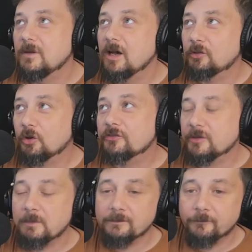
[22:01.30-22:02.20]
alerts
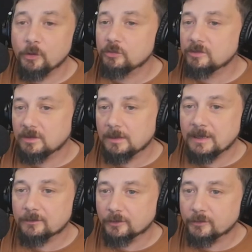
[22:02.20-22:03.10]
on my phone
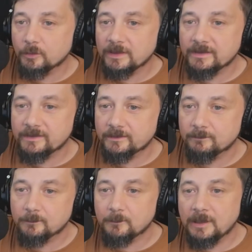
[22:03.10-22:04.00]
about earthquakes,
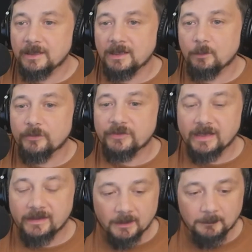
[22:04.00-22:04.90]
but I was
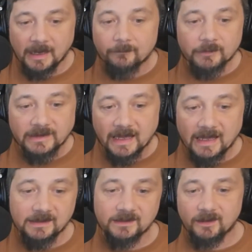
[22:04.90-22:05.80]
getting them every
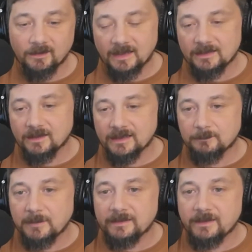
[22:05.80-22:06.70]
day until I
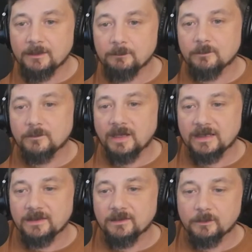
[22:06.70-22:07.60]
like made them
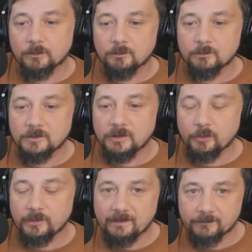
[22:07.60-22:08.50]
like
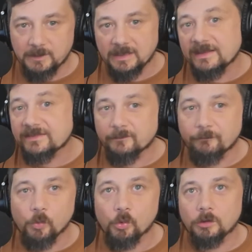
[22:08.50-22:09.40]
they have to be at least a
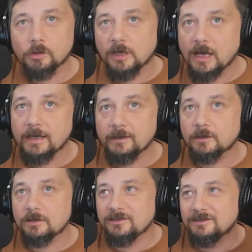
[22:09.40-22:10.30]
4 or
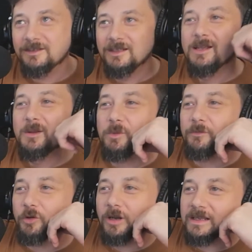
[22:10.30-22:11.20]
higher
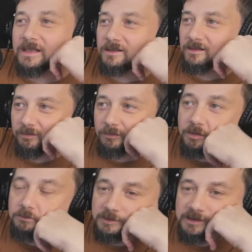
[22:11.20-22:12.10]
before I get an
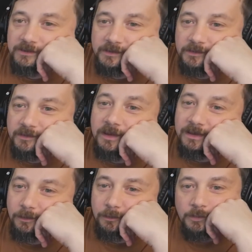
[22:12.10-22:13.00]
alert because there's
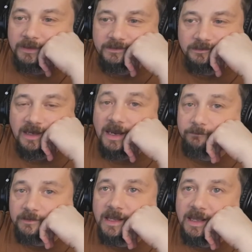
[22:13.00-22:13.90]
like earthquakes
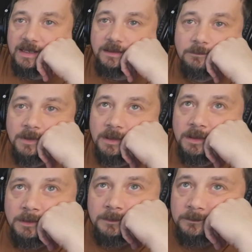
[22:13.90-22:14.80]
every day
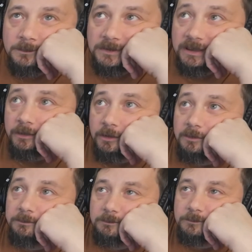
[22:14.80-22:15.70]
here.